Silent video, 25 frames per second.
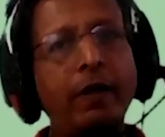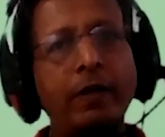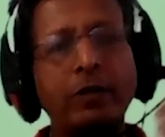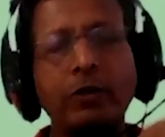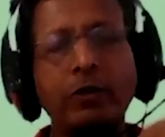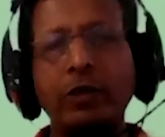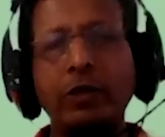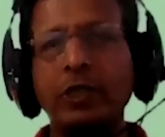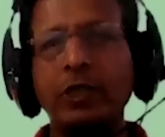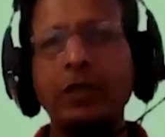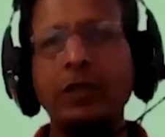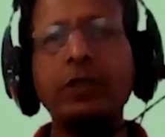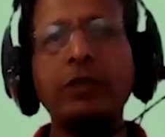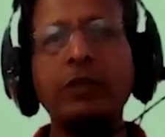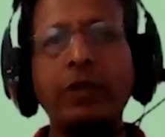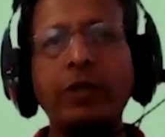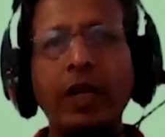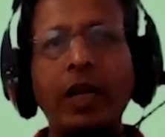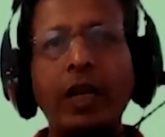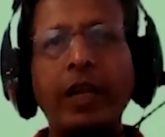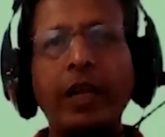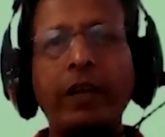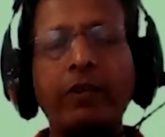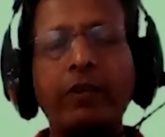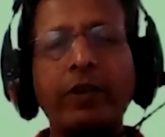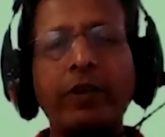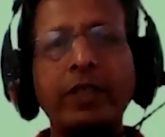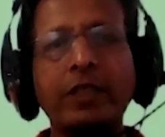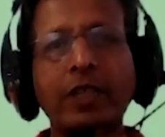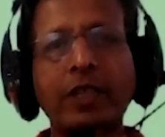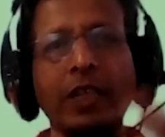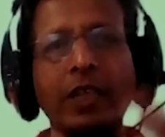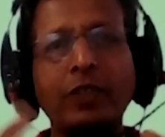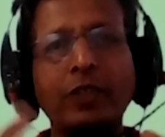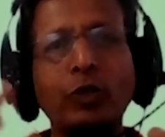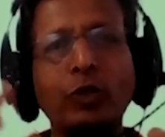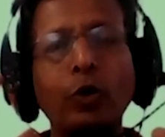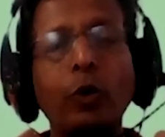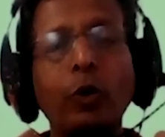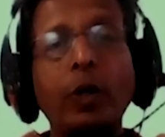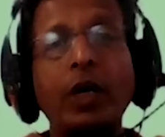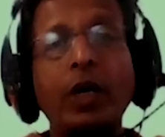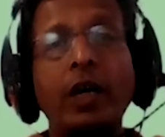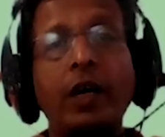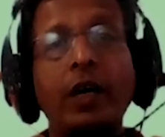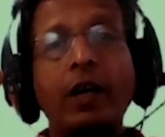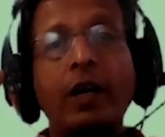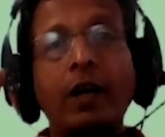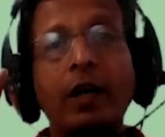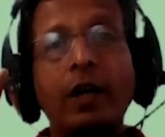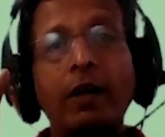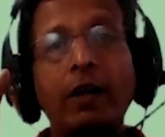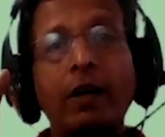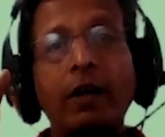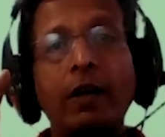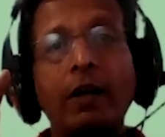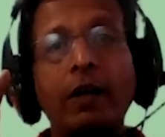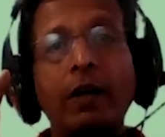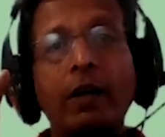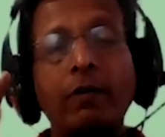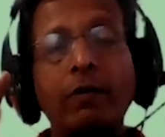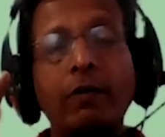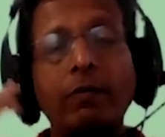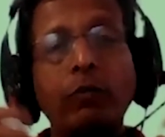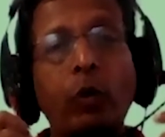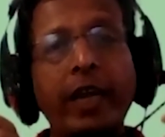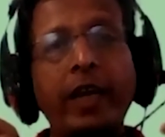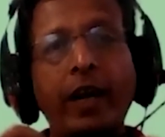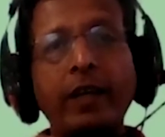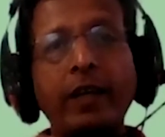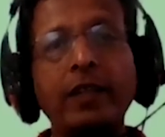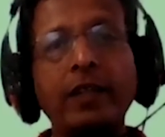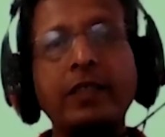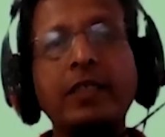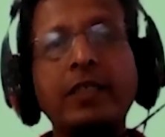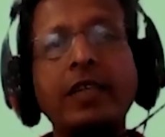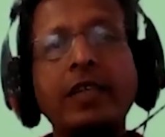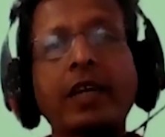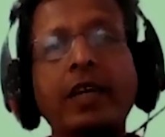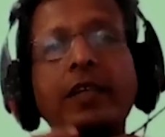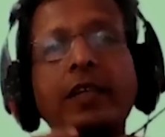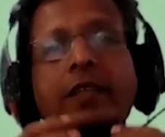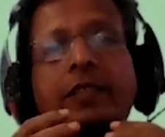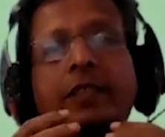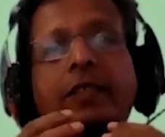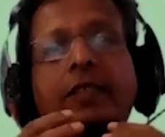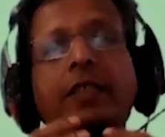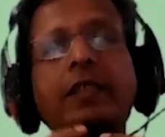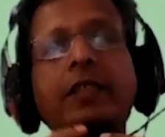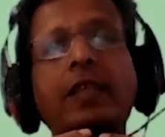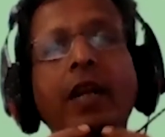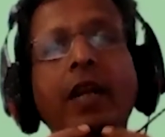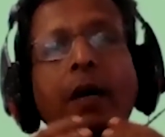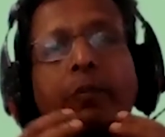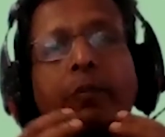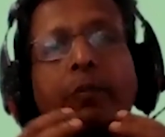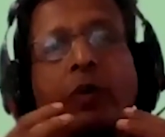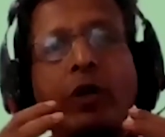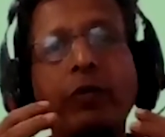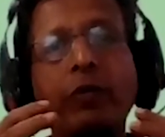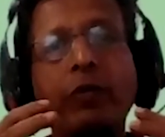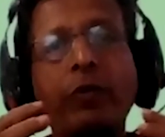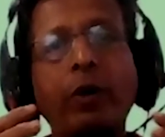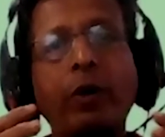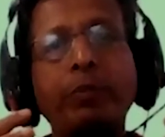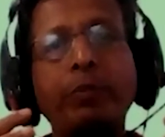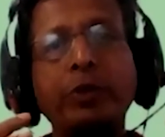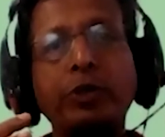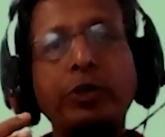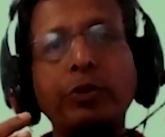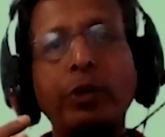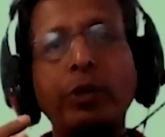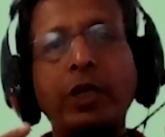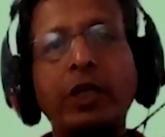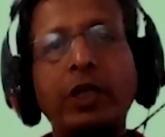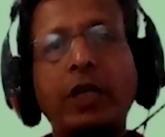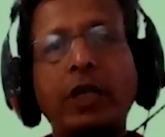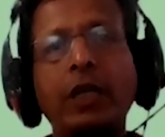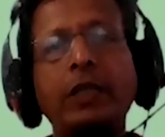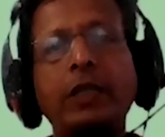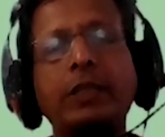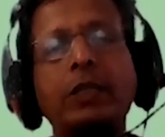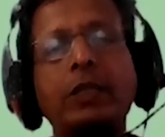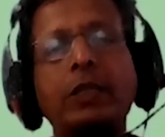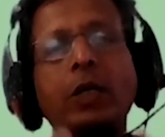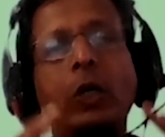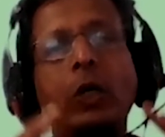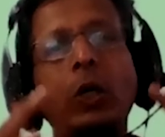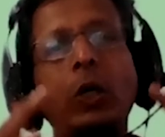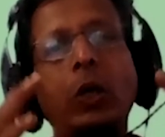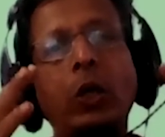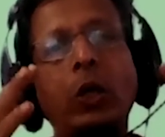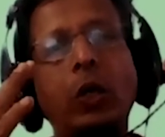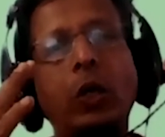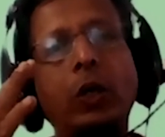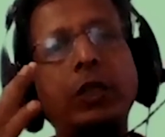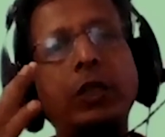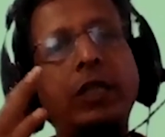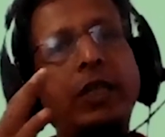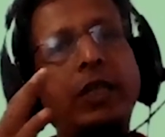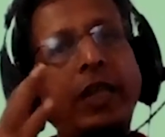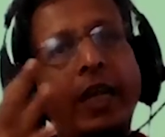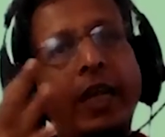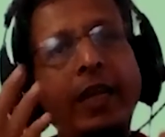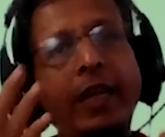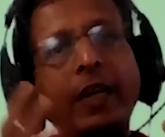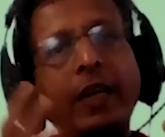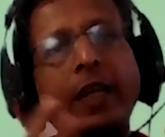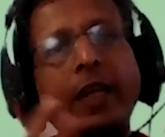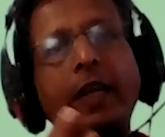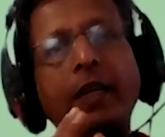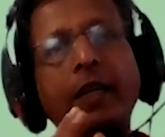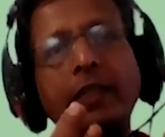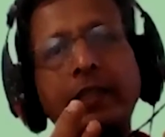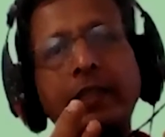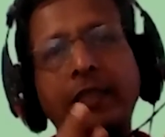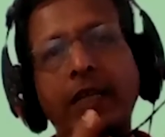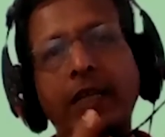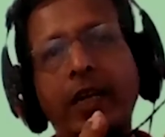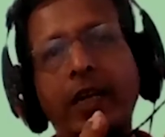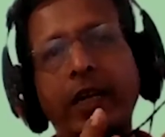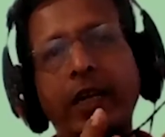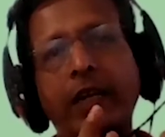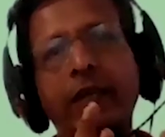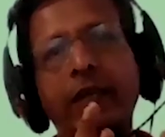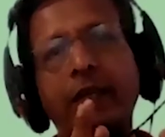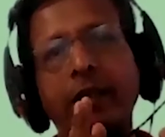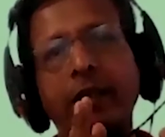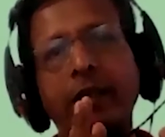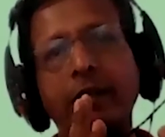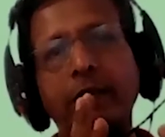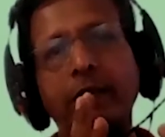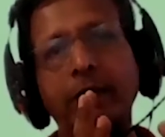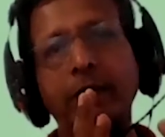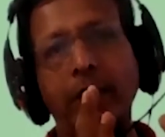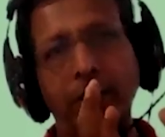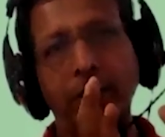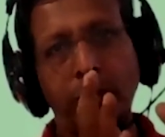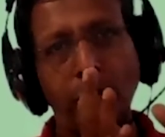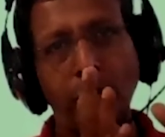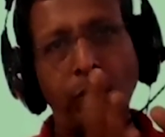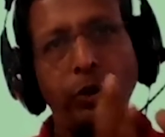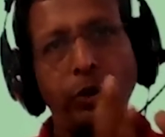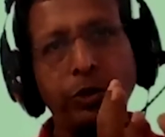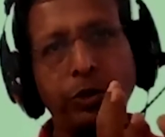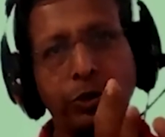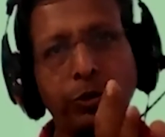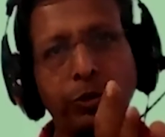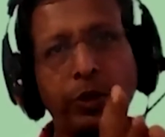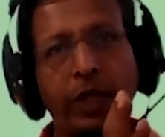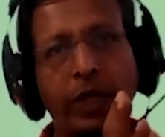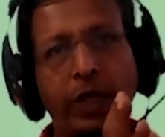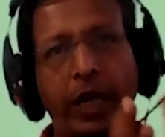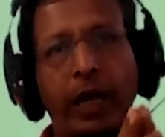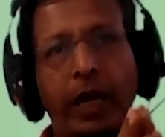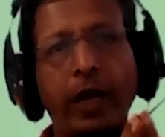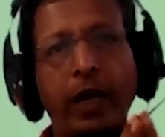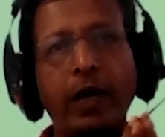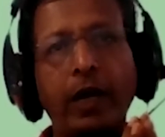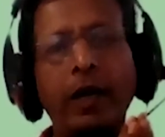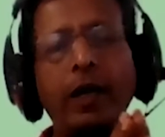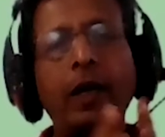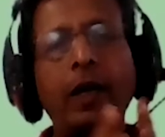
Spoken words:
So this is really interesting. So what I can understand is that the number of opportunities on the technical side is also there.